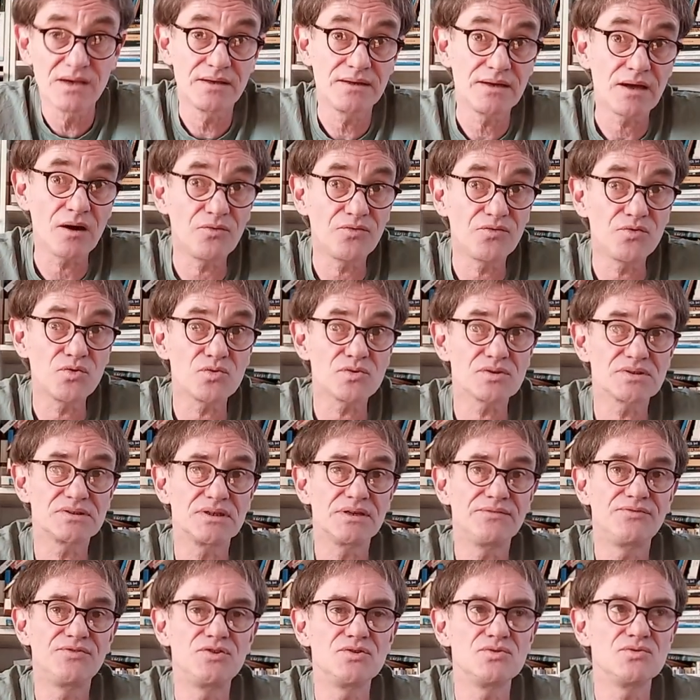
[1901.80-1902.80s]
Now, of course,
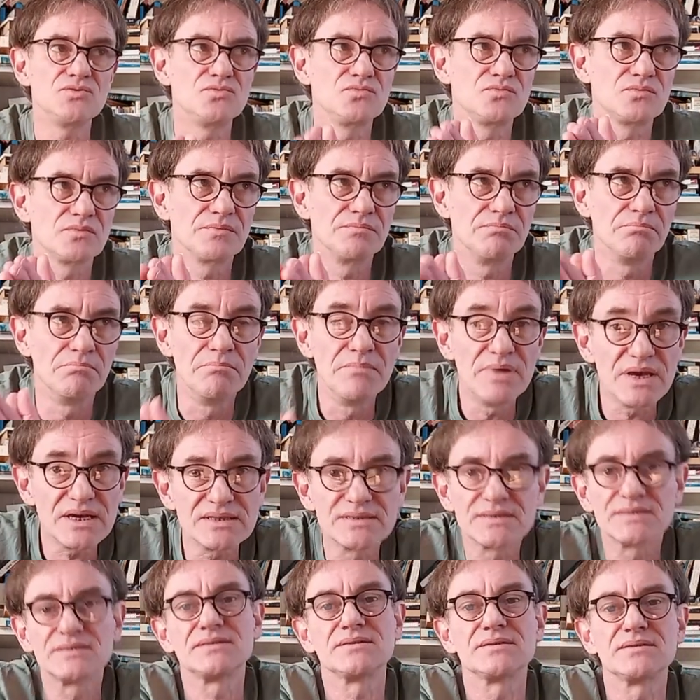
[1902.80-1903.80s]
if you
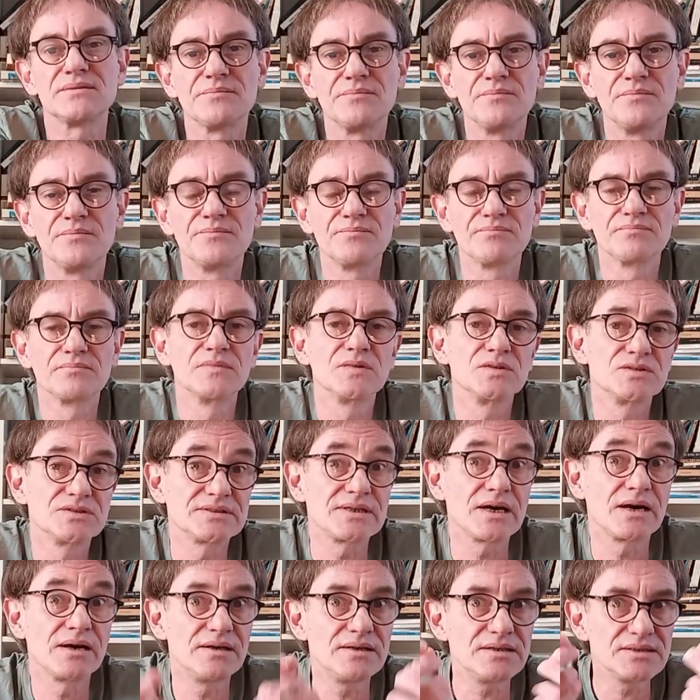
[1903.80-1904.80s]
miss the
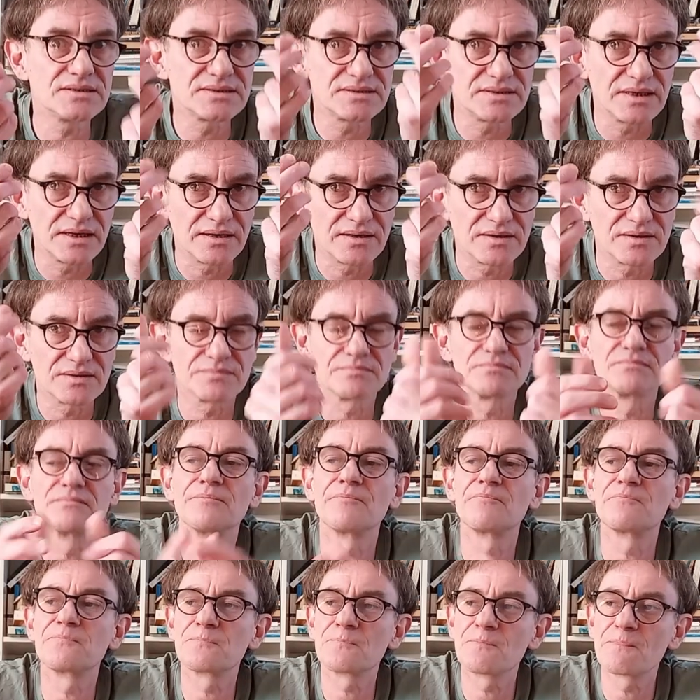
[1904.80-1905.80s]
stylistic
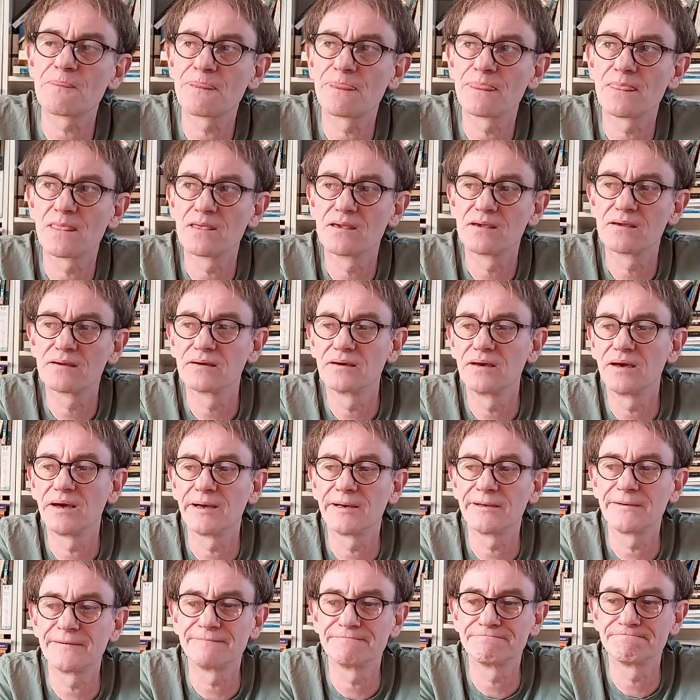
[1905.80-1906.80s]

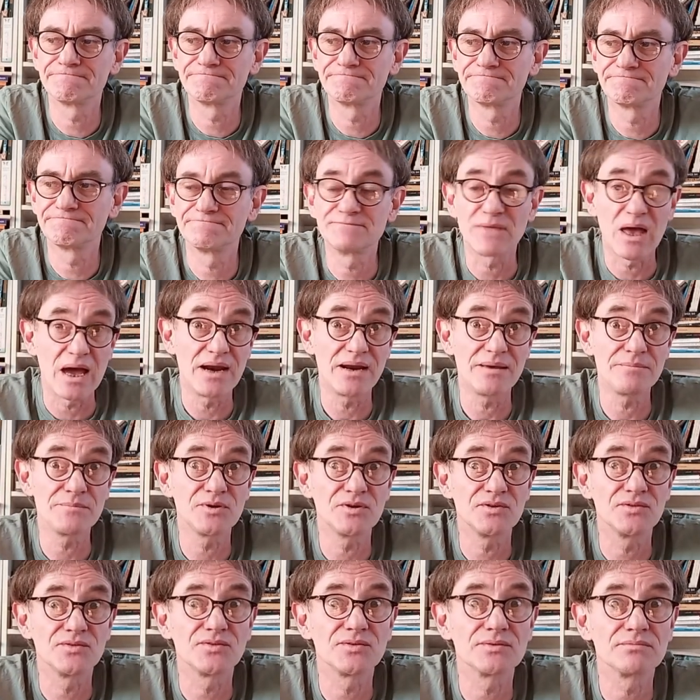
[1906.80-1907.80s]

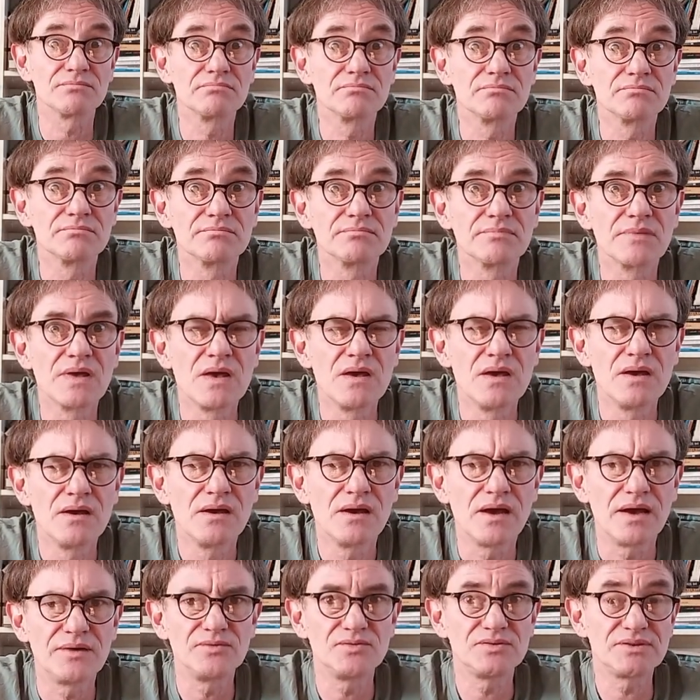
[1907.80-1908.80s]
element
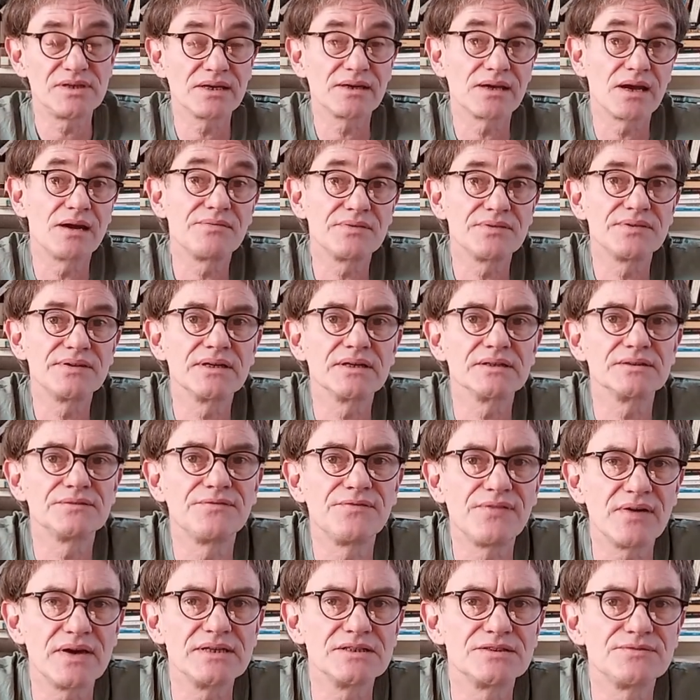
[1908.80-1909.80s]
and you take everything at
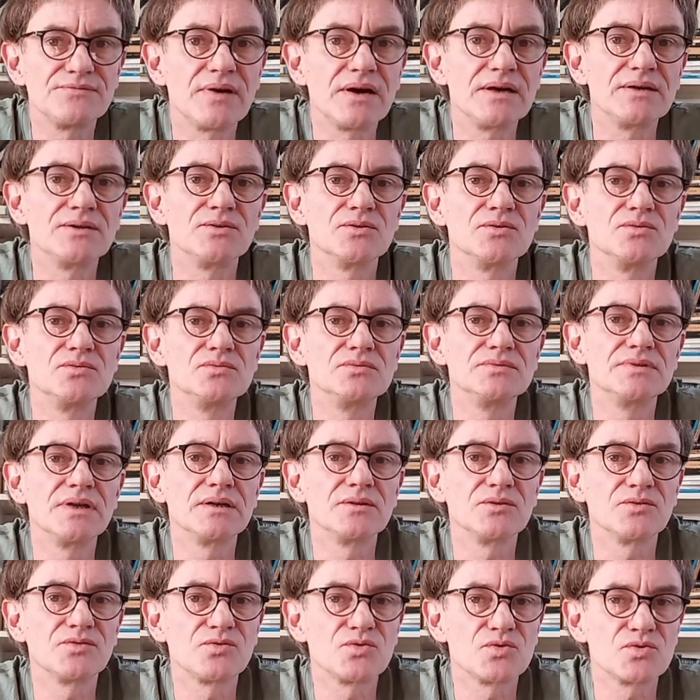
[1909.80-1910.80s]
face value,
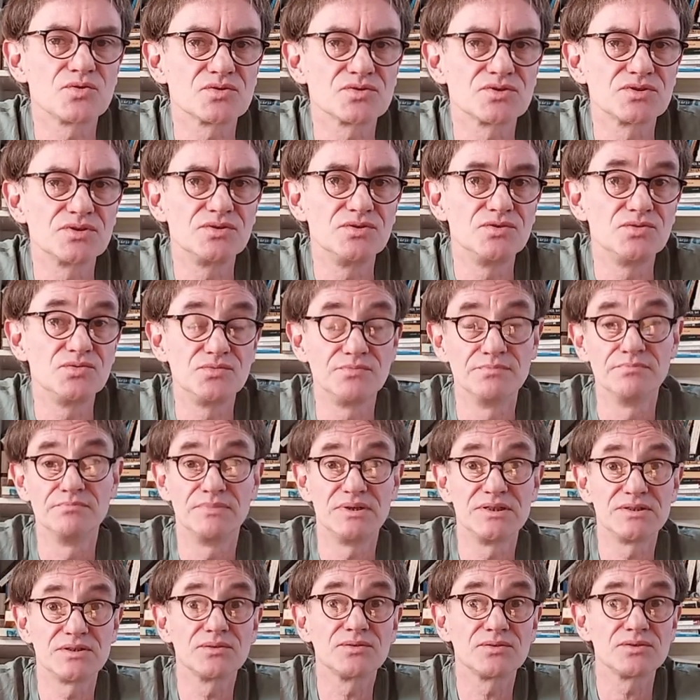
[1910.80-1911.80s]
then of course you
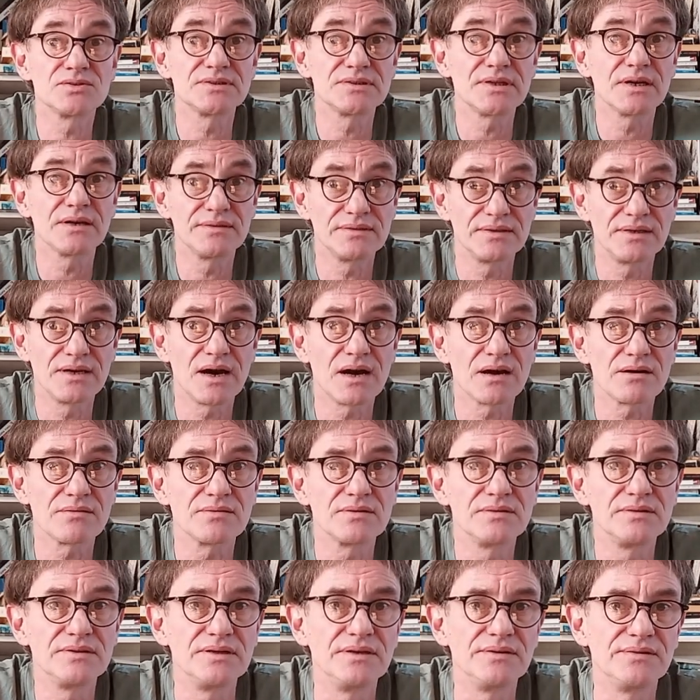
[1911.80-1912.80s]
misunderstand the
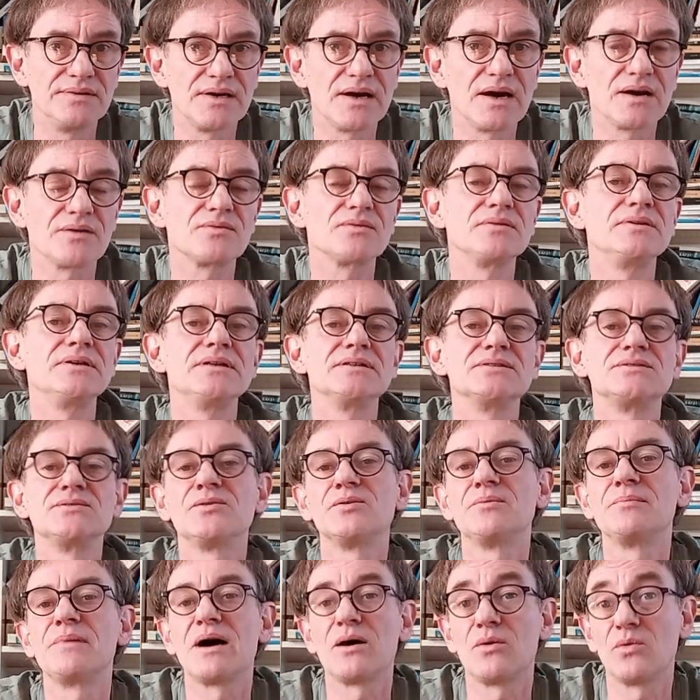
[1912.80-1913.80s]
irony. The irony is
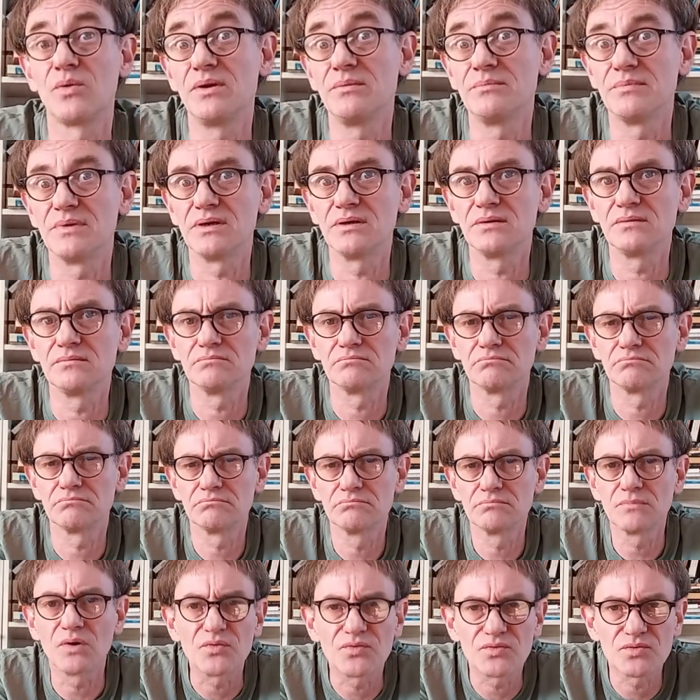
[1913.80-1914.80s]
not about women,
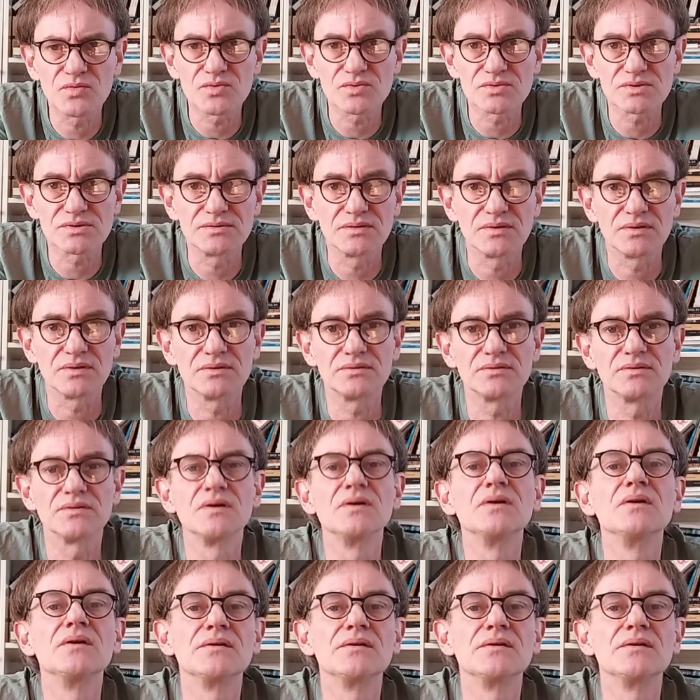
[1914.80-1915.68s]
of course not.